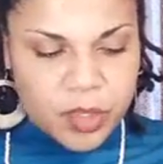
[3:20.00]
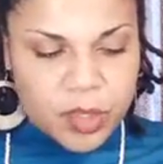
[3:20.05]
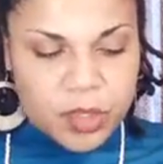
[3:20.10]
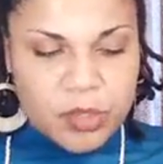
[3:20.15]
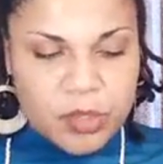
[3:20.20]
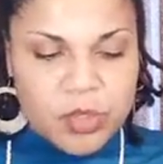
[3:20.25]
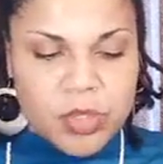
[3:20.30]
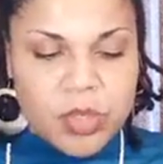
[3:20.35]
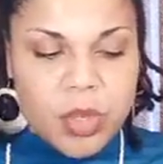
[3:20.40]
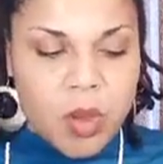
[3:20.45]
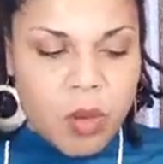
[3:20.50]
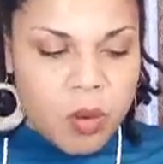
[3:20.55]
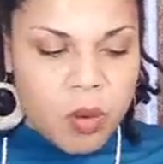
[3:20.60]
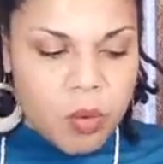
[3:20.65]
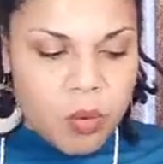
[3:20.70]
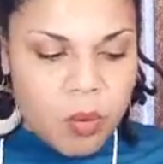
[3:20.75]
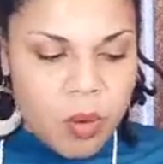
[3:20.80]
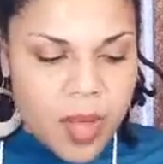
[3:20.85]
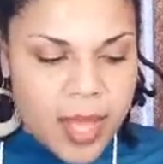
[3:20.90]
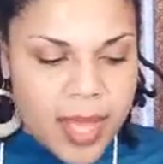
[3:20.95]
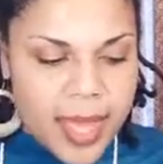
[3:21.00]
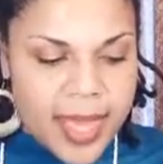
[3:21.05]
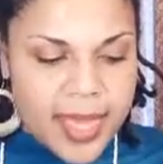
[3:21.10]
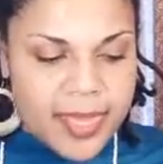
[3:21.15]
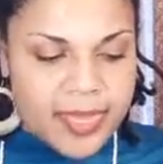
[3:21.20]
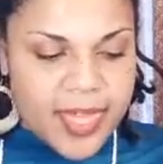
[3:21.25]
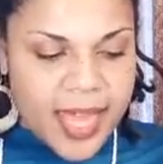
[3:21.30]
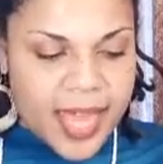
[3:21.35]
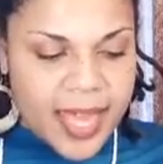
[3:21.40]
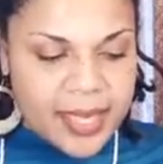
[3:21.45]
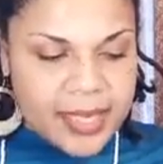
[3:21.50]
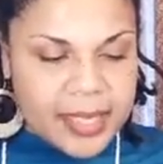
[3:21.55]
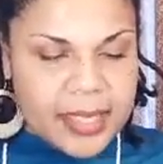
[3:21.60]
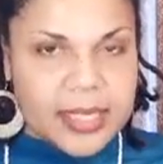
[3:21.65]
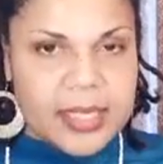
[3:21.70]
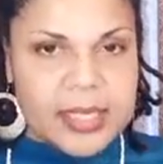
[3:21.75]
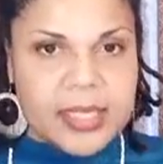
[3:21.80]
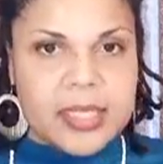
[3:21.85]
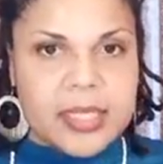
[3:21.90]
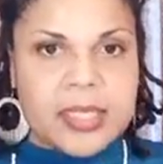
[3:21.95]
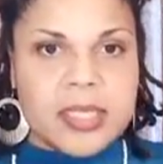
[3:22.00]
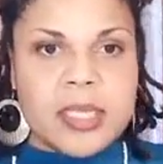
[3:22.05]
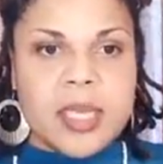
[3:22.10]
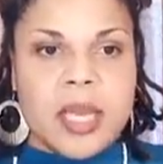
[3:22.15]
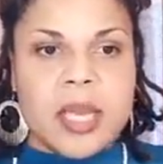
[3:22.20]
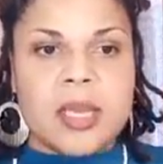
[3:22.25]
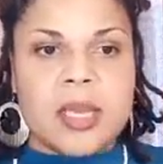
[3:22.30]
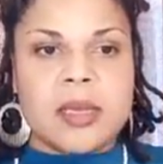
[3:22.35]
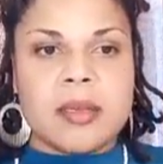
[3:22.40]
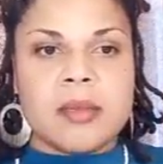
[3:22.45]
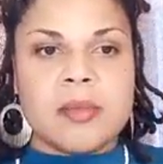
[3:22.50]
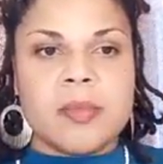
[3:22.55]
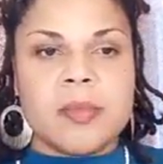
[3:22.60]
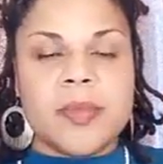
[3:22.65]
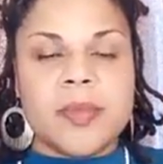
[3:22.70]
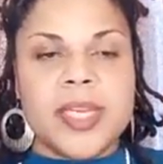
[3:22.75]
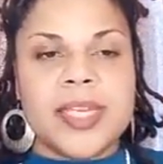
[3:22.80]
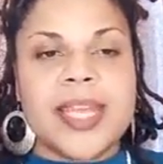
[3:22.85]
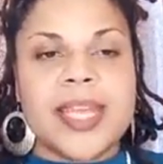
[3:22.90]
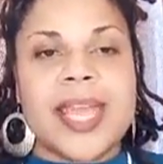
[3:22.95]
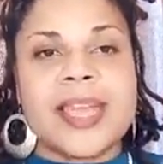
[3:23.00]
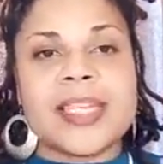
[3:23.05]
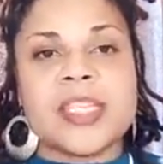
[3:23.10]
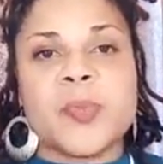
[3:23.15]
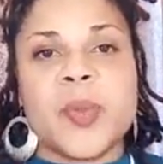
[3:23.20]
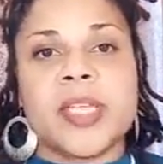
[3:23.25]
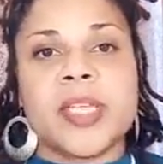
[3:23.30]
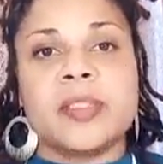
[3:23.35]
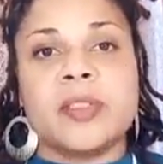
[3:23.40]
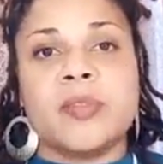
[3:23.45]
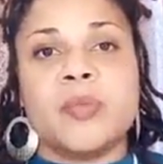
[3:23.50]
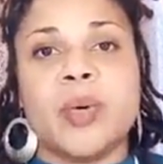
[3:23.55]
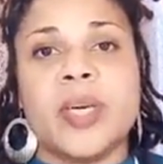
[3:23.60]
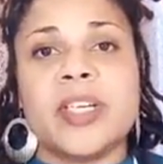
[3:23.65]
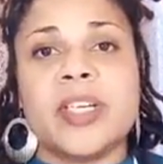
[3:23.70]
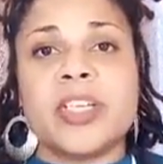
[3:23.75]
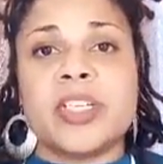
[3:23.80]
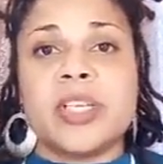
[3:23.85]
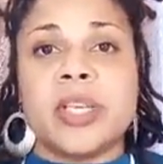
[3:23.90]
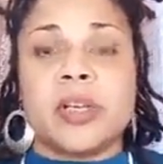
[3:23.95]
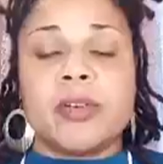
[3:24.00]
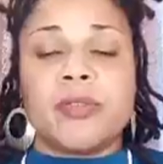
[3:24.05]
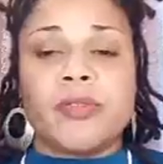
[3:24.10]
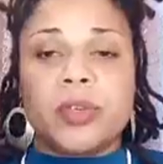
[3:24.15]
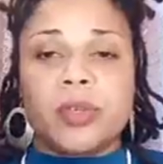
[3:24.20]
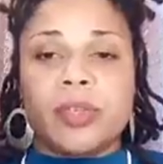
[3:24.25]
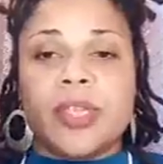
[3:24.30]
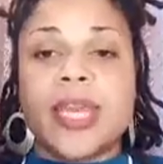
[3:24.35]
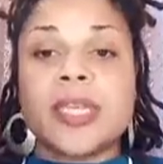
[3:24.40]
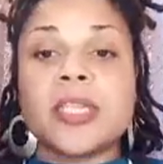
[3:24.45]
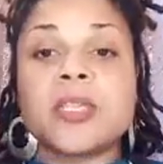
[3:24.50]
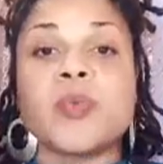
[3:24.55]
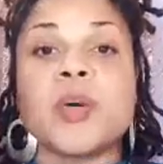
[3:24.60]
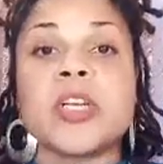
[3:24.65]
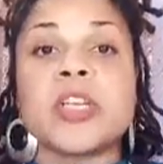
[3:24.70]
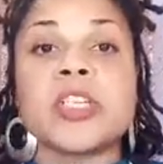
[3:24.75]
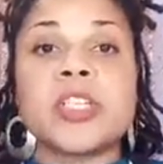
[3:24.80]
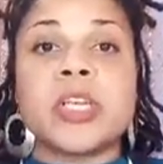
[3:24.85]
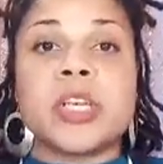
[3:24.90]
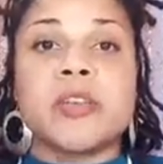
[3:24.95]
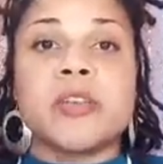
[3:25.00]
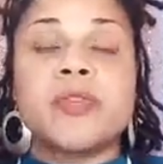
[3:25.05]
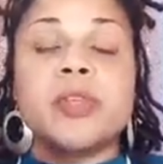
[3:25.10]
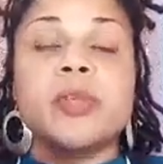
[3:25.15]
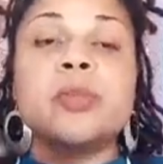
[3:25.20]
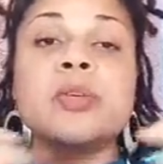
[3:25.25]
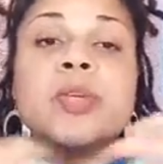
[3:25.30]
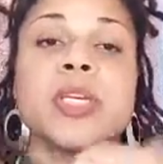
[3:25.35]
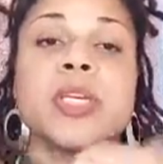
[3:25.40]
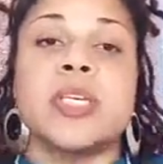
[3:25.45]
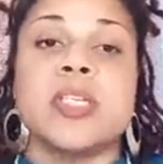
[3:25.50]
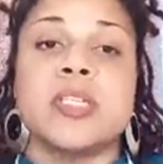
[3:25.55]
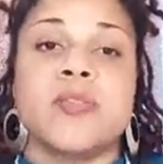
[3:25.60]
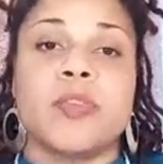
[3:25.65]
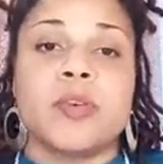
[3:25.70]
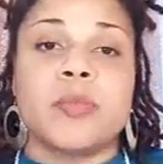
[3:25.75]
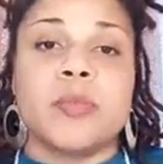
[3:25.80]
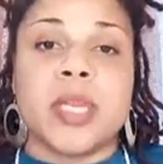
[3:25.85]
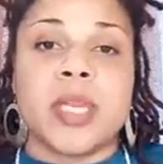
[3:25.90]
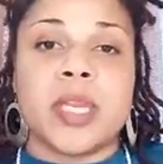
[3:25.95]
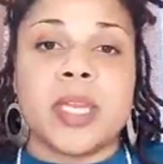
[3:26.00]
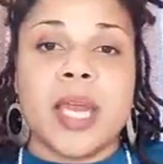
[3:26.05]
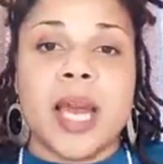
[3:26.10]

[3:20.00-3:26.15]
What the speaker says: So that is an aspect of what a shared that is what a shared future is for me.